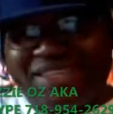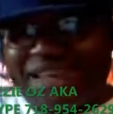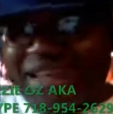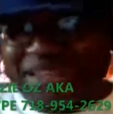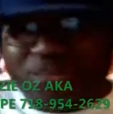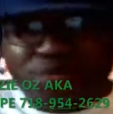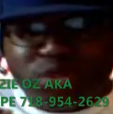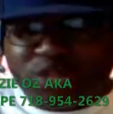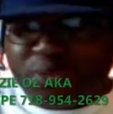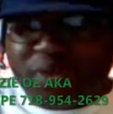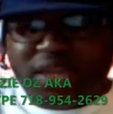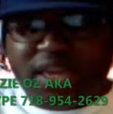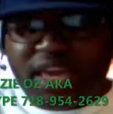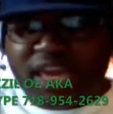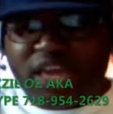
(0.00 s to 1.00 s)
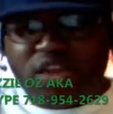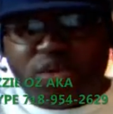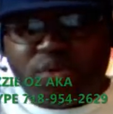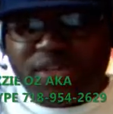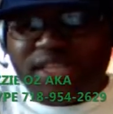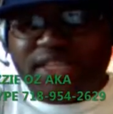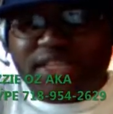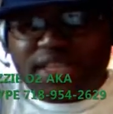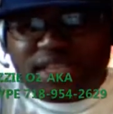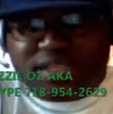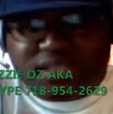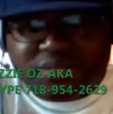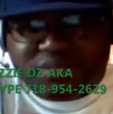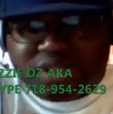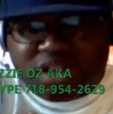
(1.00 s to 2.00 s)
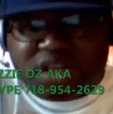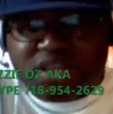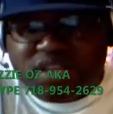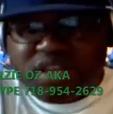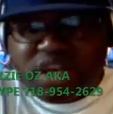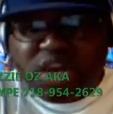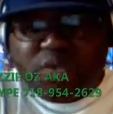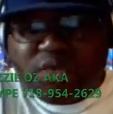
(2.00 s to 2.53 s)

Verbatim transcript: Not whispering in your ear, yo, we need to get some guns.